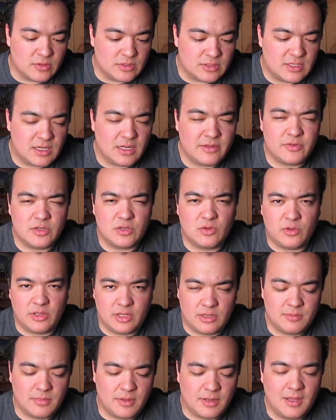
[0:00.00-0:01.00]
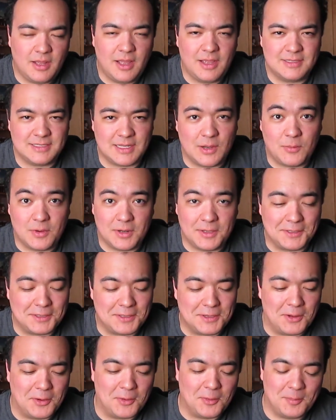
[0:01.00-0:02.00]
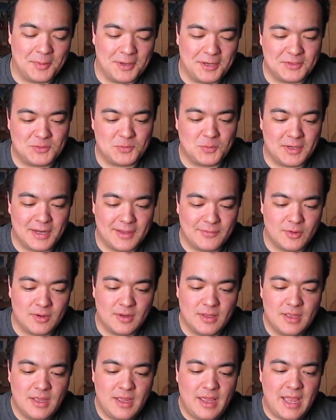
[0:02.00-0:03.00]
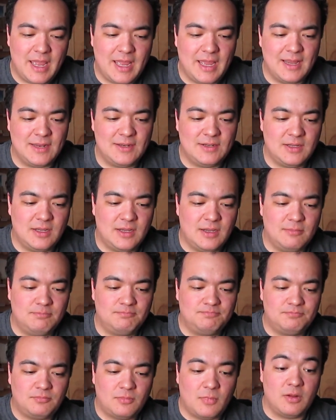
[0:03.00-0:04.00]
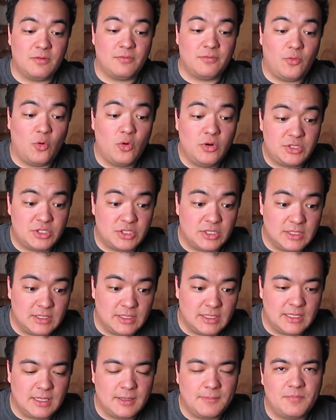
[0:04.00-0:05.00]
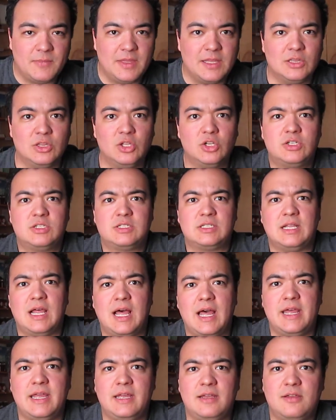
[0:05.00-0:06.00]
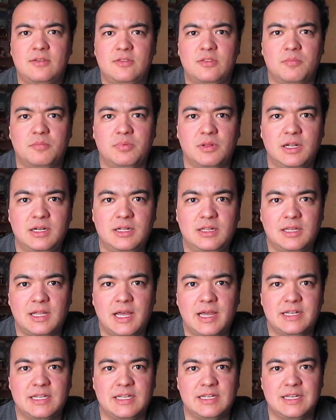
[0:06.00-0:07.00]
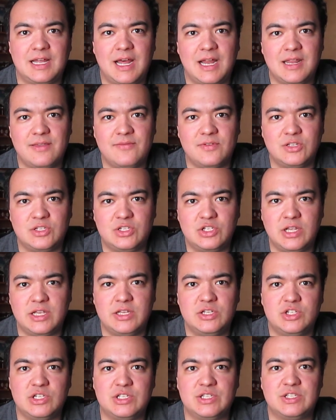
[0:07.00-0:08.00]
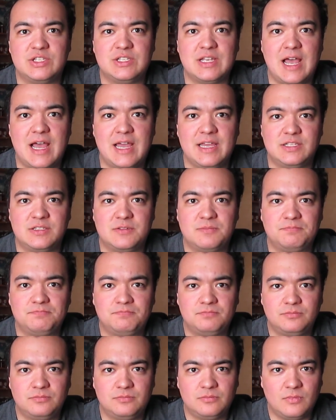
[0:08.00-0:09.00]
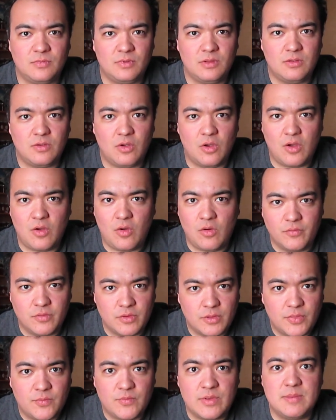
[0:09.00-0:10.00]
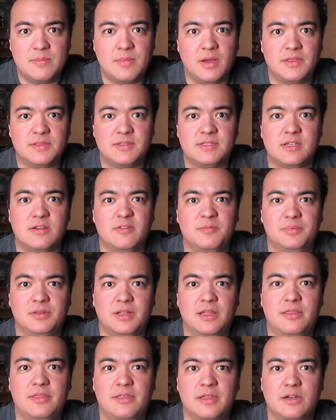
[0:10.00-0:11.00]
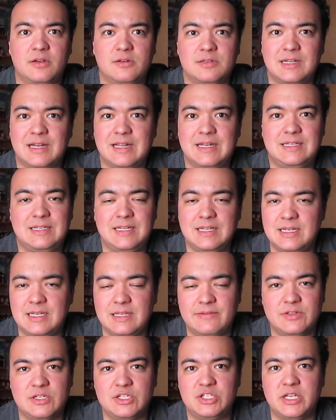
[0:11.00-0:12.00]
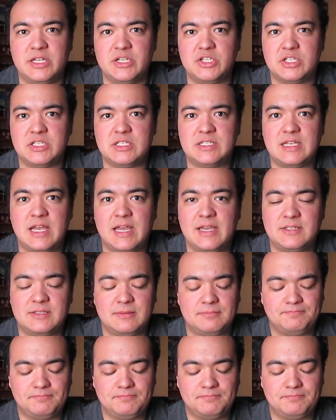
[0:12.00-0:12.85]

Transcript: It's kind of annoying, but because I wanted to know, but it's whatever. And unfortunately, it looks like the blood clot did not even change in size. Over 3 months of blood thinners, and it didn't even change in size.